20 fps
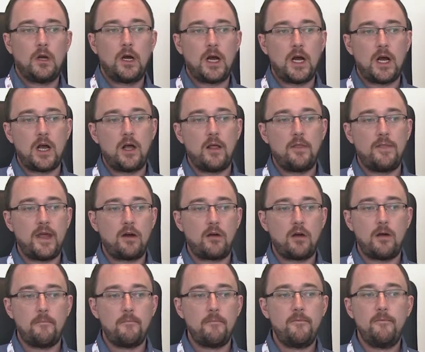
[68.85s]
there
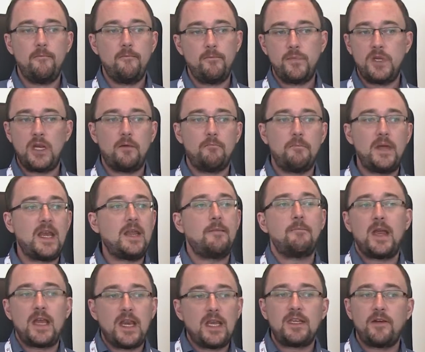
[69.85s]
are
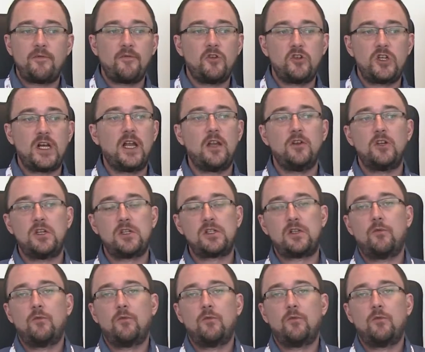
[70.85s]
many different challenges